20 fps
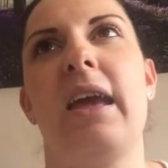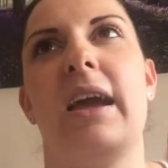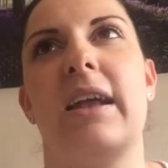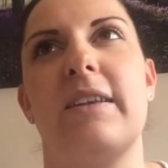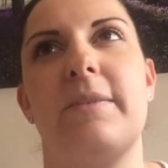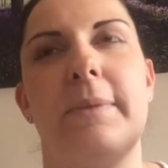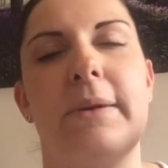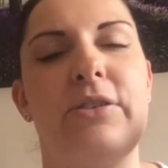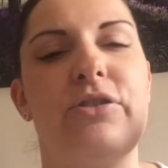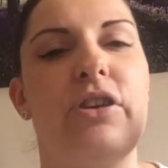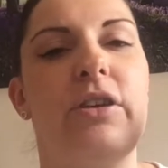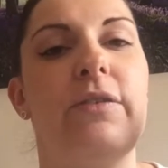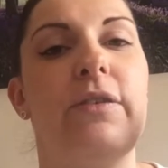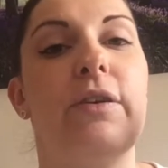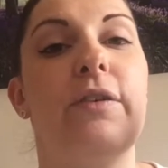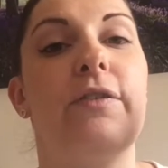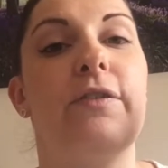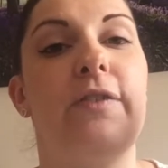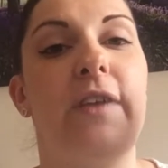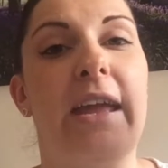And especially if
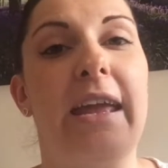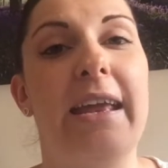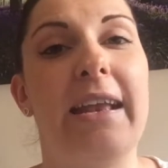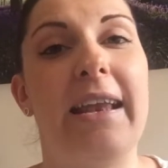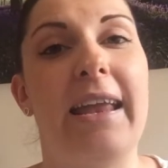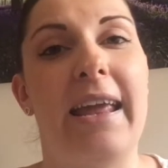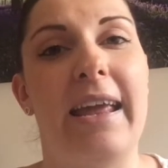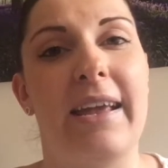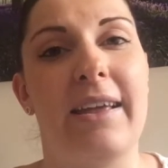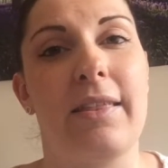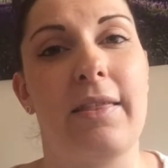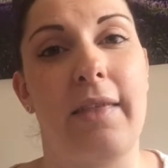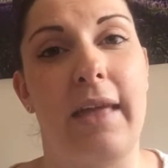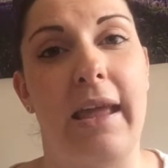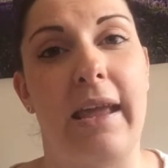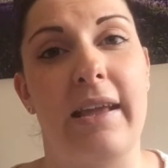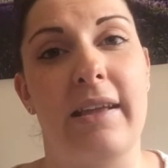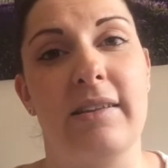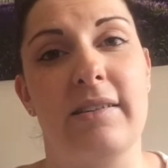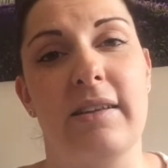you're feeling
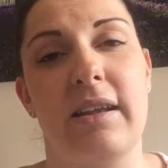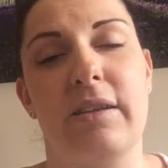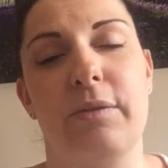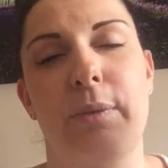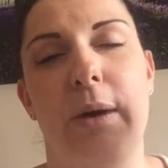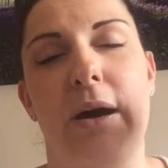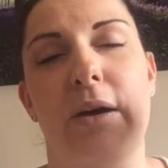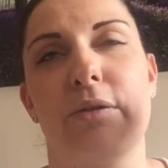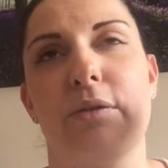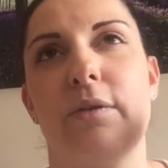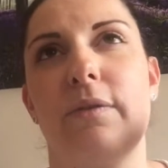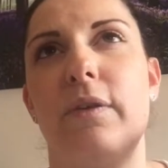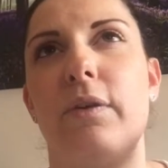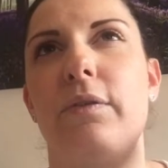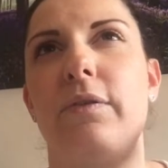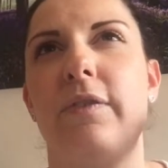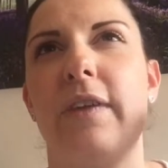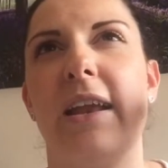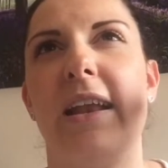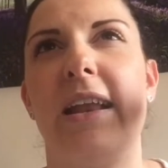things as well. So if
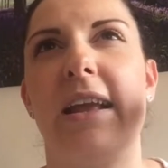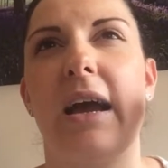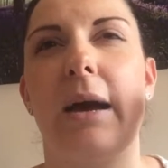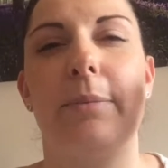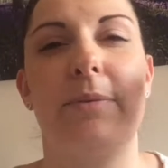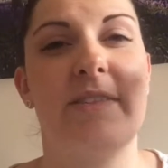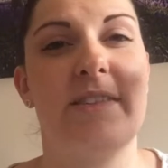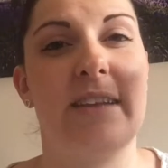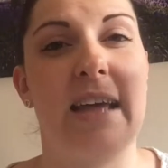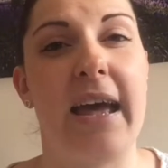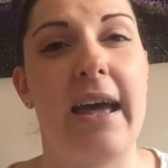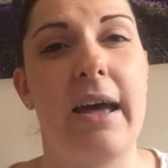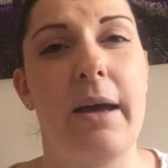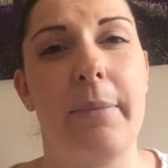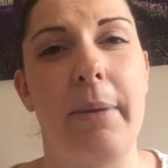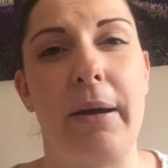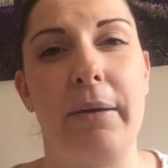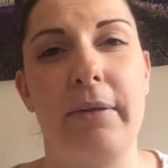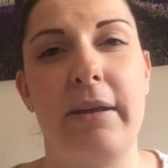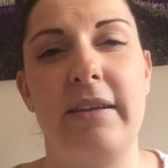you're feeling upset
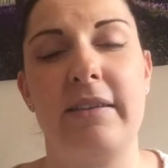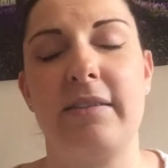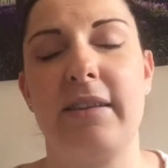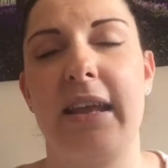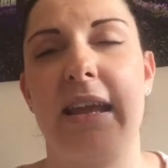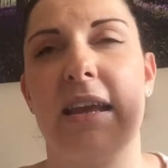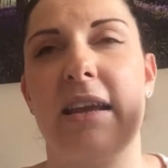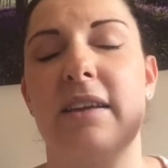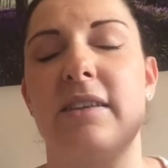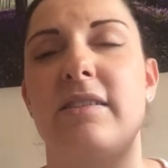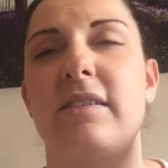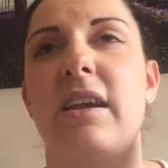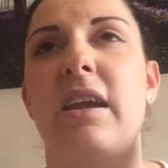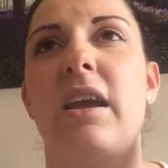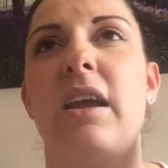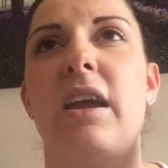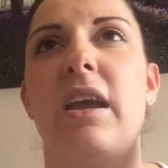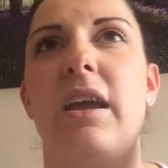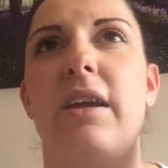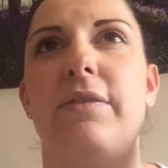about these things,
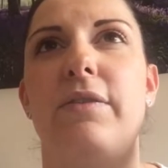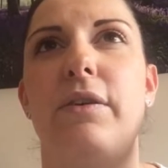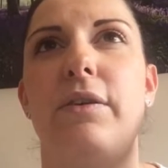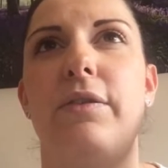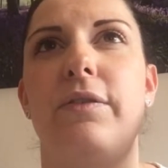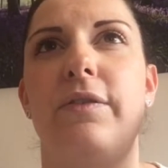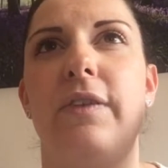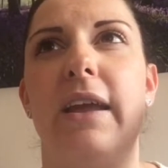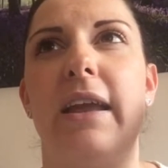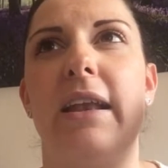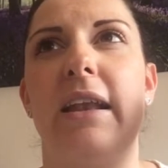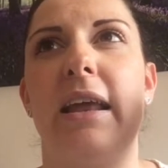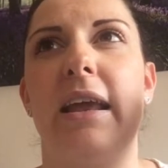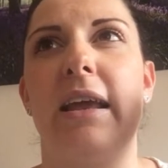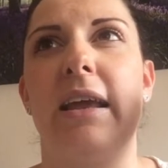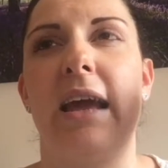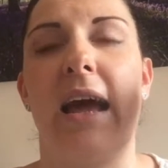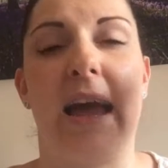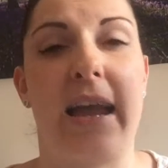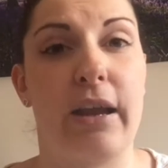if you're
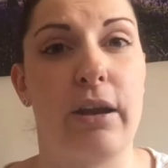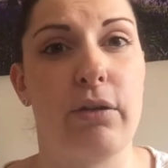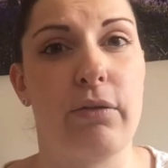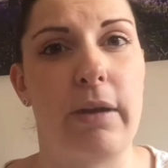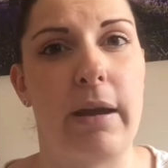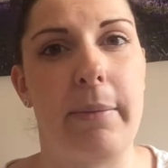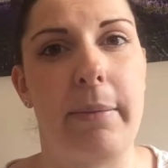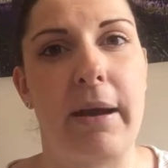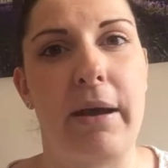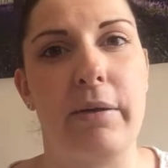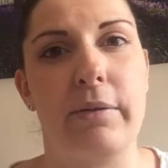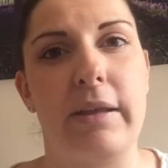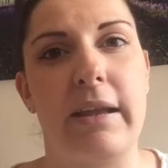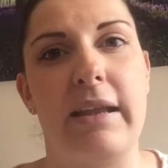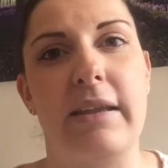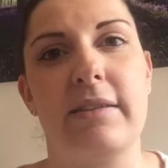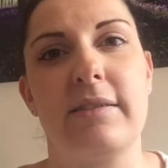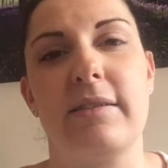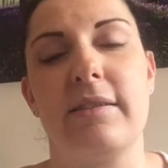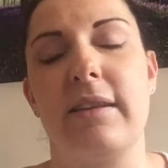feeling angry about
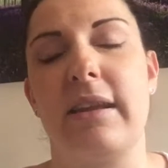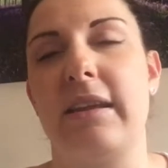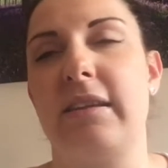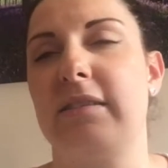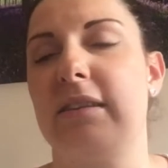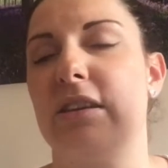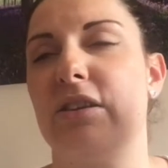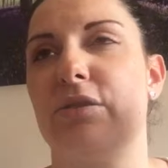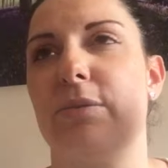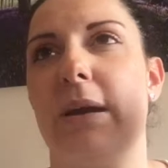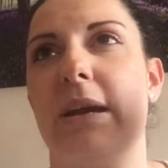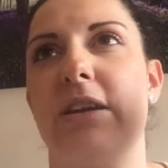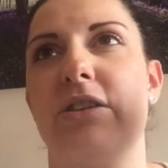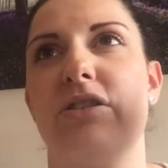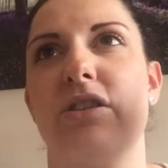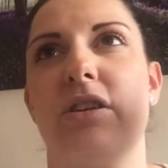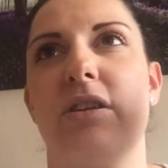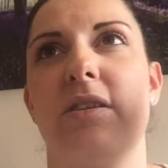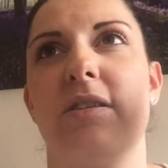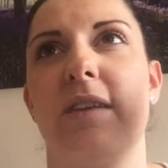these
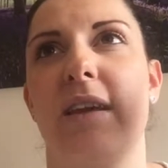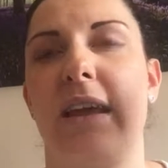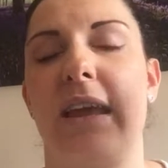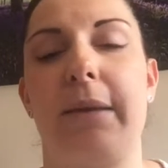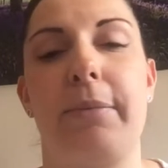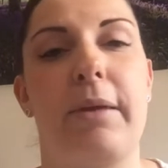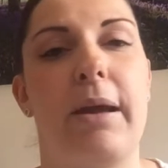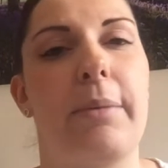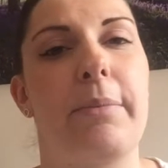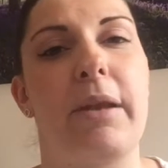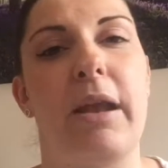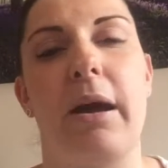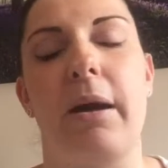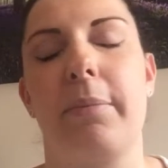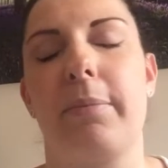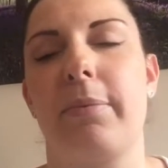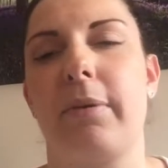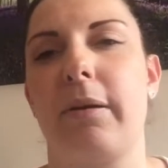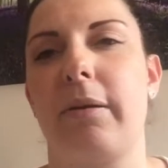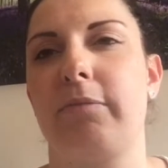situations that keep coming
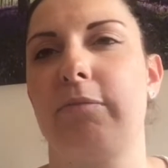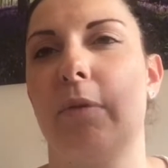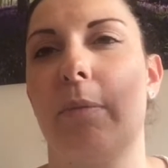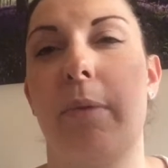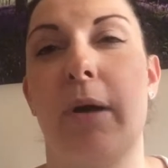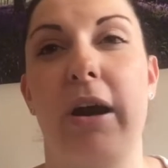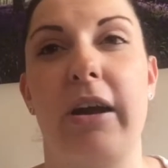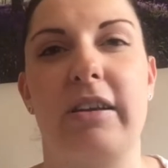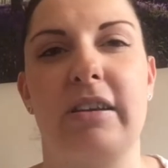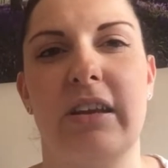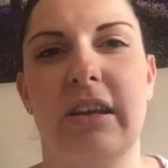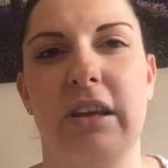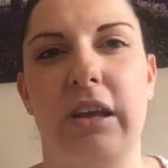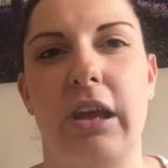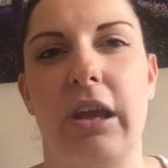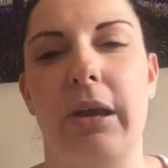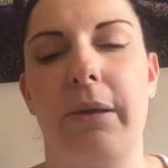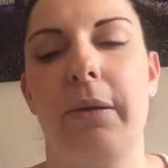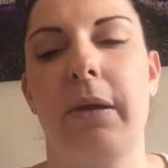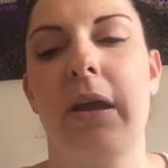up and reminding
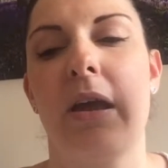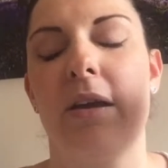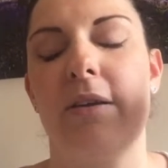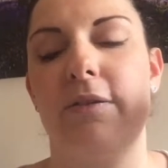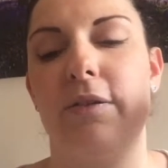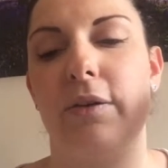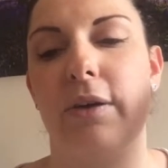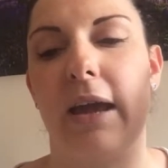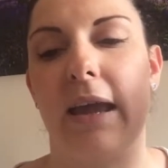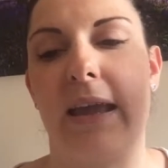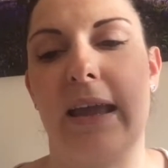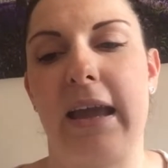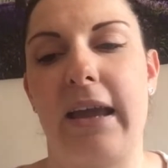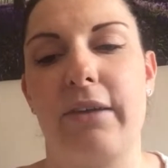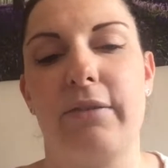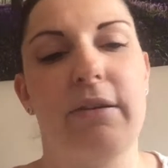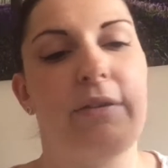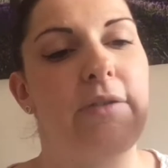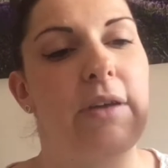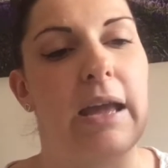you, if you're getting
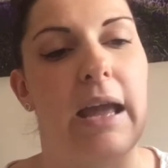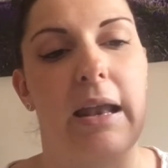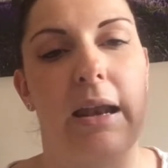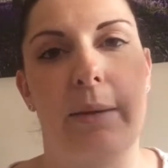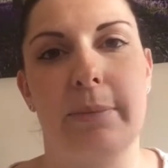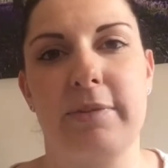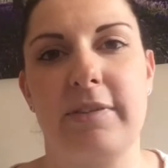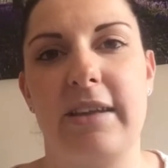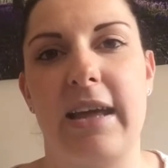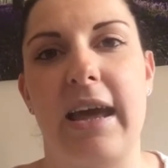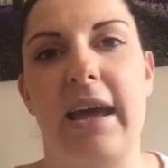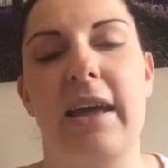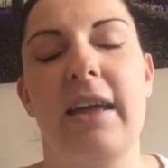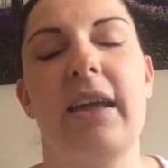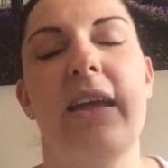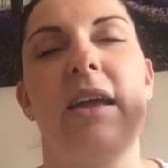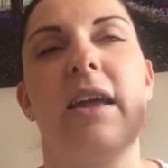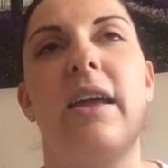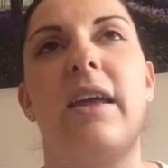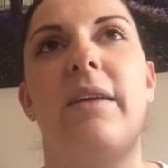angry, if you're getting upset,
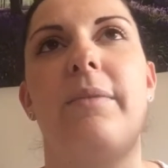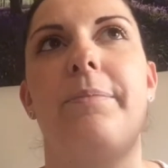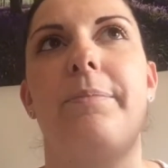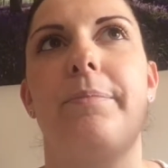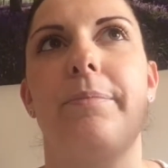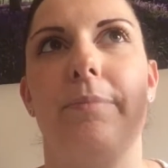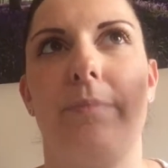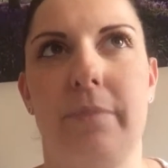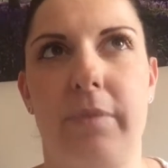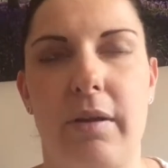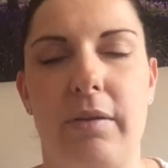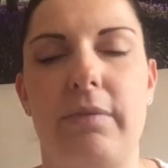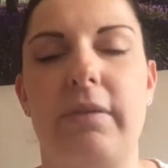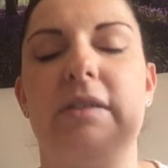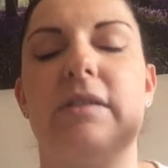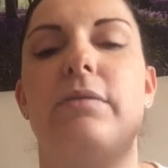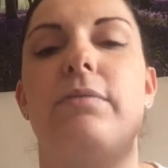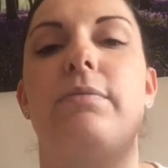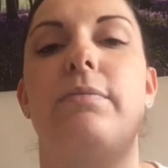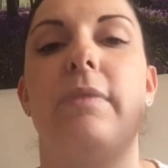
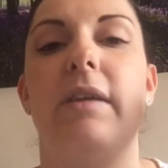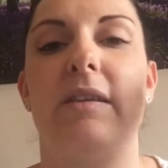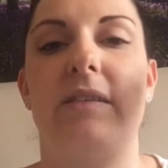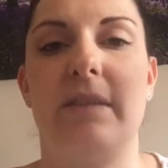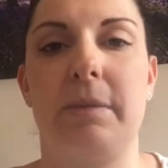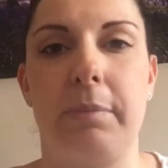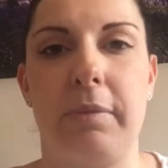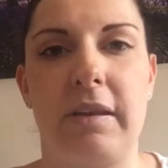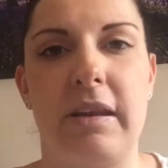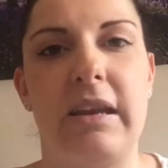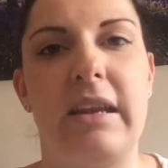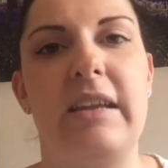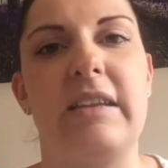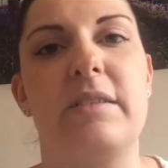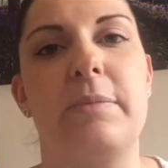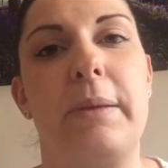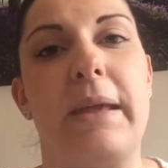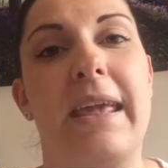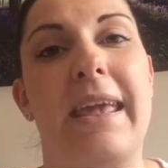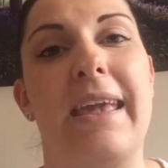there's something that
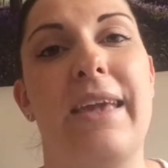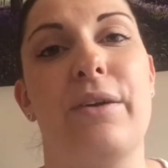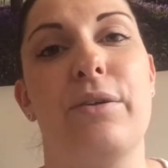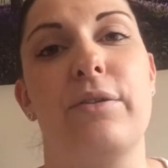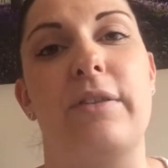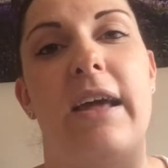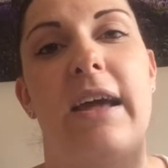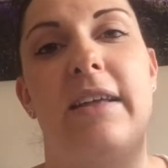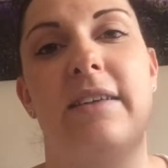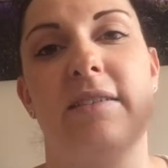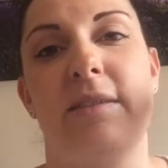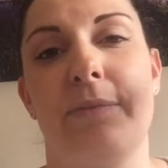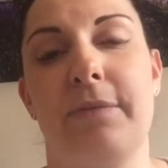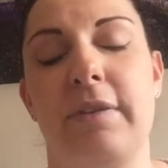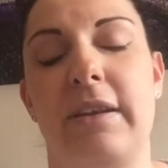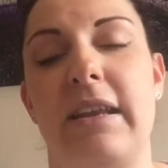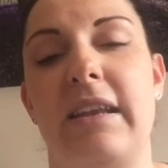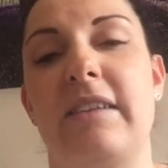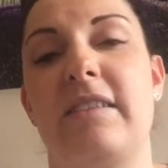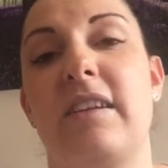needs to be healed there,
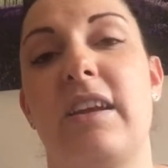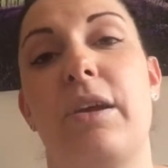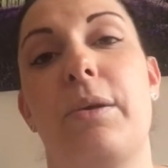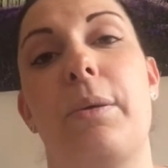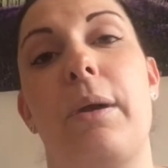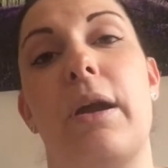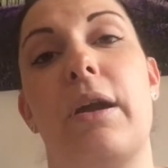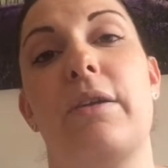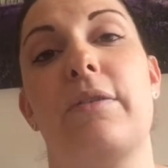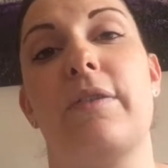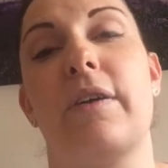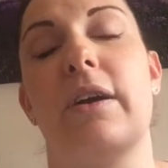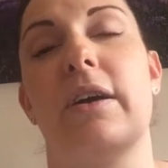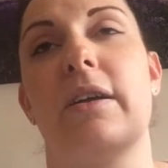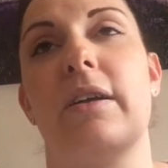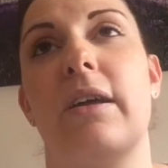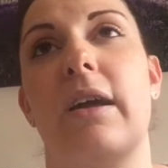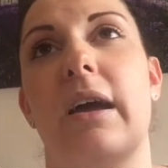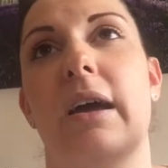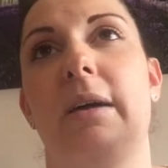something needs to go
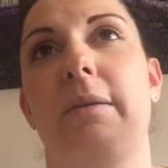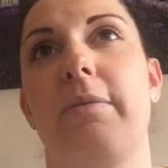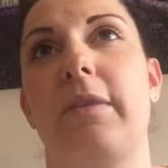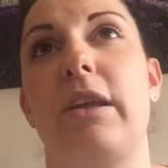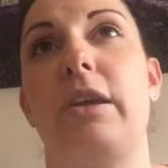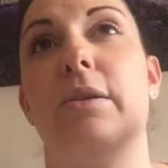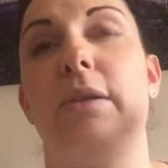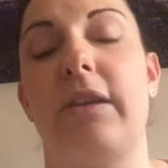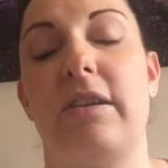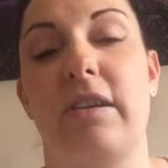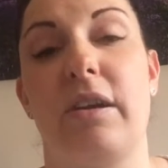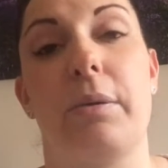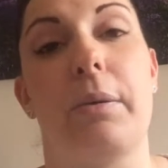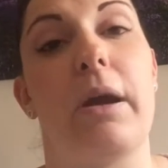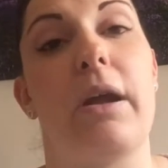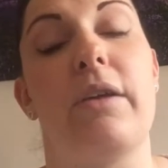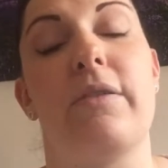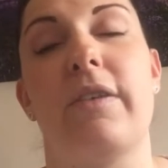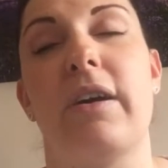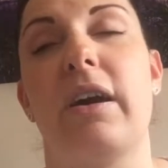over, that you need to
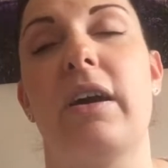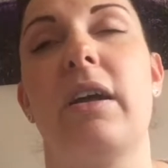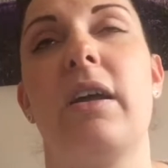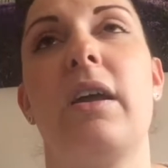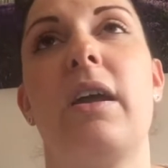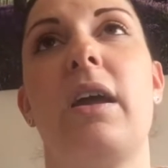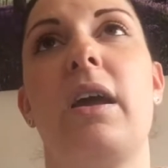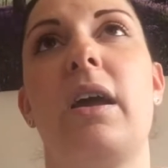go over.